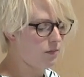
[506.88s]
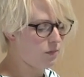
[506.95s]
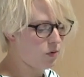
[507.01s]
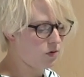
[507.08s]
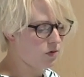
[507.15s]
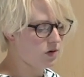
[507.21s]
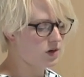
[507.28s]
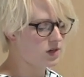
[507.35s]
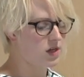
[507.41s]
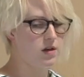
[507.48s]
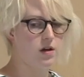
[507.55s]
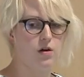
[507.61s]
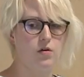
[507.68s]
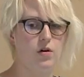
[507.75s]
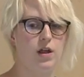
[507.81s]
important to
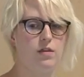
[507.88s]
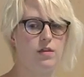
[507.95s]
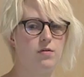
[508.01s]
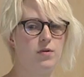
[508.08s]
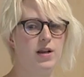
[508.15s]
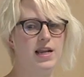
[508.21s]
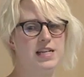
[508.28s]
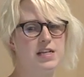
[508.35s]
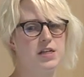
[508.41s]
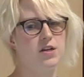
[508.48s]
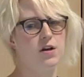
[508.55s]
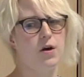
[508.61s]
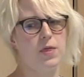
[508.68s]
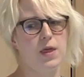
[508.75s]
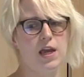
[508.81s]
note is that we need to
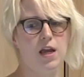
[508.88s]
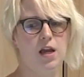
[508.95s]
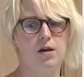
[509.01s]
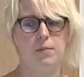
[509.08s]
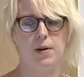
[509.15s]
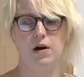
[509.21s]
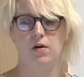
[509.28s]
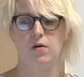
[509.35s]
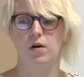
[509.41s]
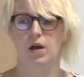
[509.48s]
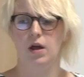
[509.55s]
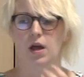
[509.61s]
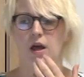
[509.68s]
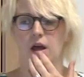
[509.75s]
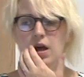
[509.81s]
start thinking about,
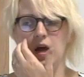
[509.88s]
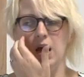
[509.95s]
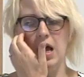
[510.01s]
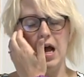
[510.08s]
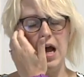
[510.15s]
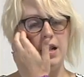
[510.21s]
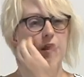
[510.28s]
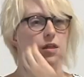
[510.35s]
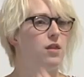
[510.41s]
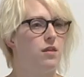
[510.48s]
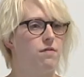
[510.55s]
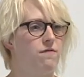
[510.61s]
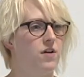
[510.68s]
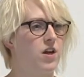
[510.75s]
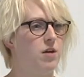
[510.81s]
and this
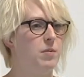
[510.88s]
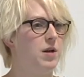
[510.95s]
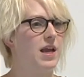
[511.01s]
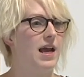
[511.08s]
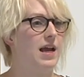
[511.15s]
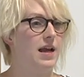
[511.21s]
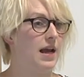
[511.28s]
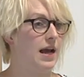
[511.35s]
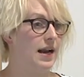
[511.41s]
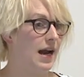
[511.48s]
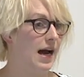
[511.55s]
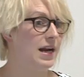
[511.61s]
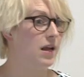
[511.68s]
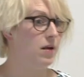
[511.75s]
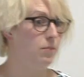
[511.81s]
is for communicating in any